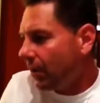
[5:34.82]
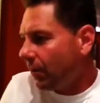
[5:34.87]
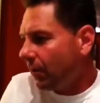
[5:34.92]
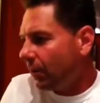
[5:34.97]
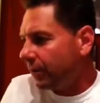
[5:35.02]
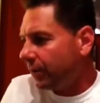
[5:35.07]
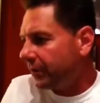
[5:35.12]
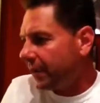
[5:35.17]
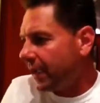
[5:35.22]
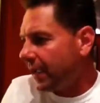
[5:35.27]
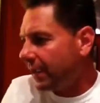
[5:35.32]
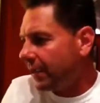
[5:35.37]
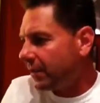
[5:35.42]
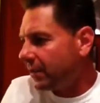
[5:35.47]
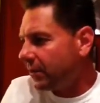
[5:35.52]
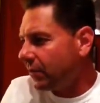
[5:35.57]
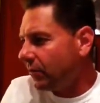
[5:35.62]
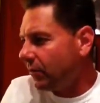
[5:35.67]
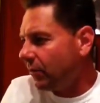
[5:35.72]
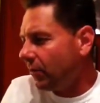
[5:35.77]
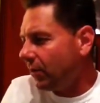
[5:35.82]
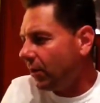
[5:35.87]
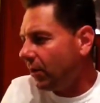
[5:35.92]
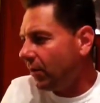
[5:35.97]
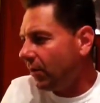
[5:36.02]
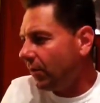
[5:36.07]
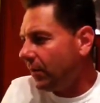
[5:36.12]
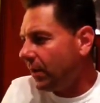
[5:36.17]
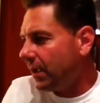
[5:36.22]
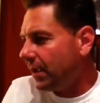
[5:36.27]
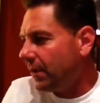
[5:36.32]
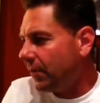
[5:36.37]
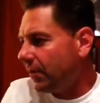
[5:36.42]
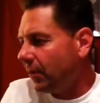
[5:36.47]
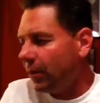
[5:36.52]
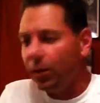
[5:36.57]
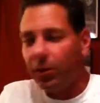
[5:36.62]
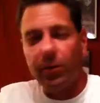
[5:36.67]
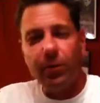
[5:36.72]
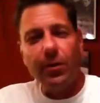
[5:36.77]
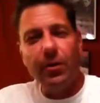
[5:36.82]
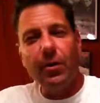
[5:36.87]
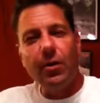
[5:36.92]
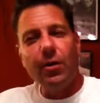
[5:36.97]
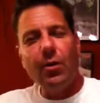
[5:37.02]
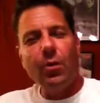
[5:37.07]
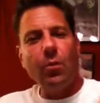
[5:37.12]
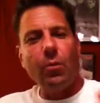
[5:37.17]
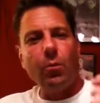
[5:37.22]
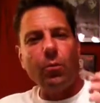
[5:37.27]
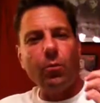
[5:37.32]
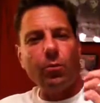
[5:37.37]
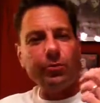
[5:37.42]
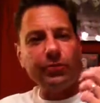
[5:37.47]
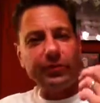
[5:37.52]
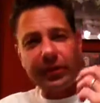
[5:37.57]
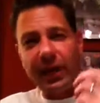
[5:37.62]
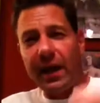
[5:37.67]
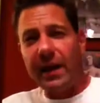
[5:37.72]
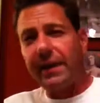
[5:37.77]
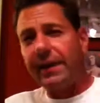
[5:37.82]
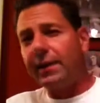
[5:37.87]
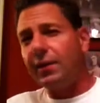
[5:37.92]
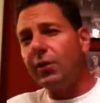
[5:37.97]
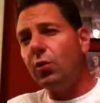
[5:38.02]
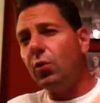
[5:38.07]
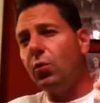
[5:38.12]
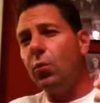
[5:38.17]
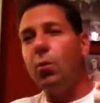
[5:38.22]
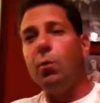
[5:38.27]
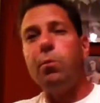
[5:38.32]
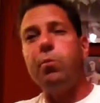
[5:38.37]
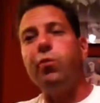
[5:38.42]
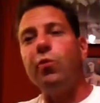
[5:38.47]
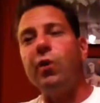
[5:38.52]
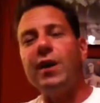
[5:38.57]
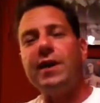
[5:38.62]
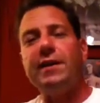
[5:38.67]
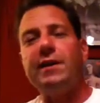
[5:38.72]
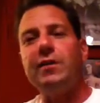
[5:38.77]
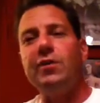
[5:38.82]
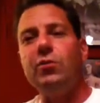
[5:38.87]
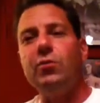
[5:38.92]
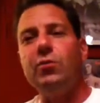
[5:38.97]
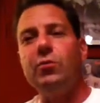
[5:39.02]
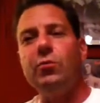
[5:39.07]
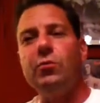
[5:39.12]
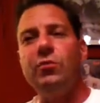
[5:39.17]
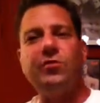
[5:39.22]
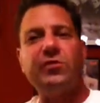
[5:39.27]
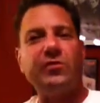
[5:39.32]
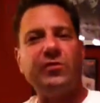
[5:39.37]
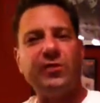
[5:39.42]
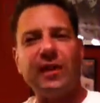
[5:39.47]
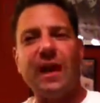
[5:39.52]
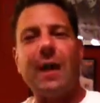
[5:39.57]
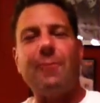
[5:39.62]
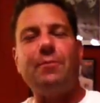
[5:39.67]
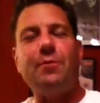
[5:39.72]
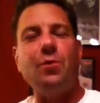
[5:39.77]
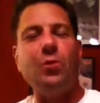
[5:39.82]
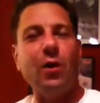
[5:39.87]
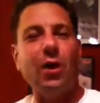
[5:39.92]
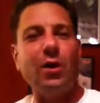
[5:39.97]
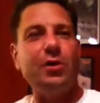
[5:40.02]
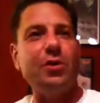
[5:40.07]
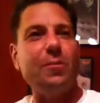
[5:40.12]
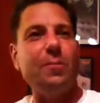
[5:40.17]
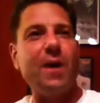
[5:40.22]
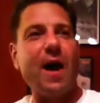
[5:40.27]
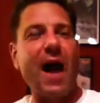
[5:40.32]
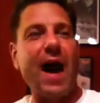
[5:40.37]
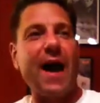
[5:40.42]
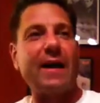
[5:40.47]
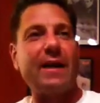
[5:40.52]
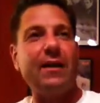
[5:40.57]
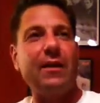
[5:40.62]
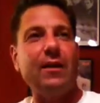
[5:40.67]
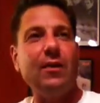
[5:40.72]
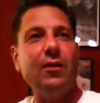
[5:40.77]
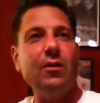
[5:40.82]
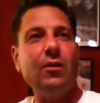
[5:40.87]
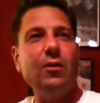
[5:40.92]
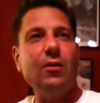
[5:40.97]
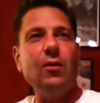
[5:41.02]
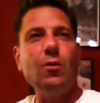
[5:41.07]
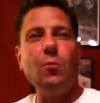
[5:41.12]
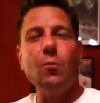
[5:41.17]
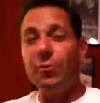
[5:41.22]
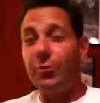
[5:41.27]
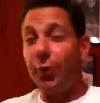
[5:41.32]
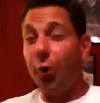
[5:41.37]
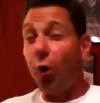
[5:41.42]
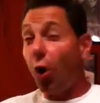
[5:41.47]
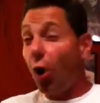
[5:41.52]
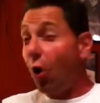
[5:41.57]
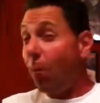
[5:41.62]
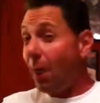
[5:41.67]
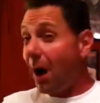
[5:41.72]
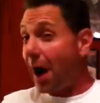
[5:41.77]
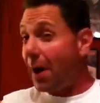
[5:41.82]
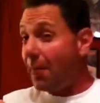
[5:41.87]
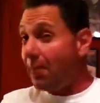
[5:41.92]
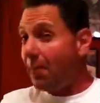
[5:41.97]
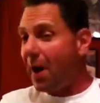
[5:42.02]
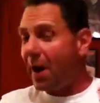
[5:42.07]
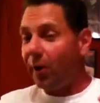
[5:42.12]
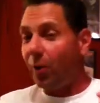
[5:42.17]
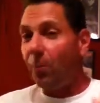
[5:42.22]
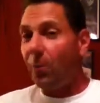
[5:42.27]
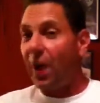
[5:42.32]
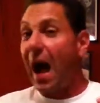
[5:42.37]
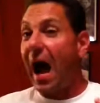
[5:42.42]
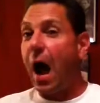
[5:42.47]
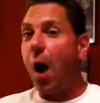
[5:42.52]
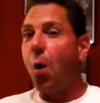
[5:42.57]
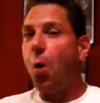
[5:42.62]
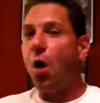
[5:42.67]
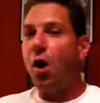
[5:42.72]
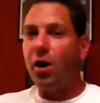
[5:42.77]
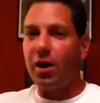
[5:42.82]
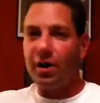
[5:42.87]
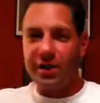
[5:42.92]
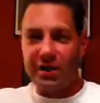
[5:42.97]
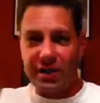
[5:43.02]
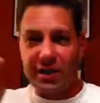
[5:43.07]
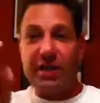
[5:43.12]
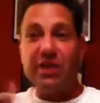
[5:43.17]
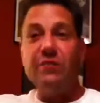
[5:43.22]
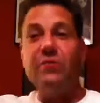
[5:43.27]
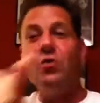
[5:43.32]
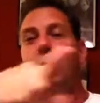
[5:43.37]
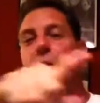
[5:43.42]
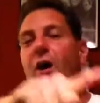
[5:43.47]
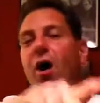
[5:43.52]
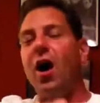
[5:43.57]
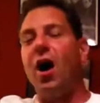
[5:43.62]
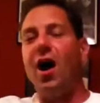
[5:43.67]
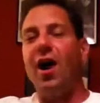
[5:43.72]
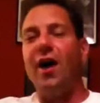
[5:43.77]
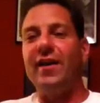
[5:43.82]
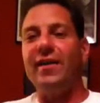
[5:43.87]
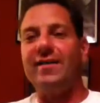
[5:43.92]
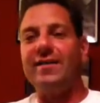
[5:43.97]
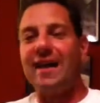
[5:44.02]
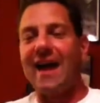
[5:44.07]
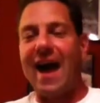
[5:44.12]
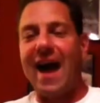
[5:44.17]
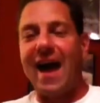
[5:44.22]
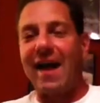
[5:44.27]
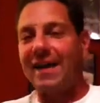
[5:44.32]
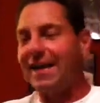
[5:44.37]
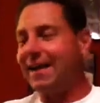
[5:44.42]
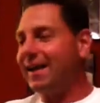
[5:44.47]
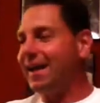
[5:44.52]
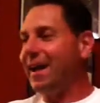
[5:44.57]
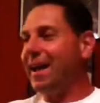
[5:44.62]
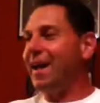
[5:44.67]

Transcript: we'll take you, we'll make, we'll, we'll take you, we'll break you, slap you on your back with all my metal power, give you a heart attack.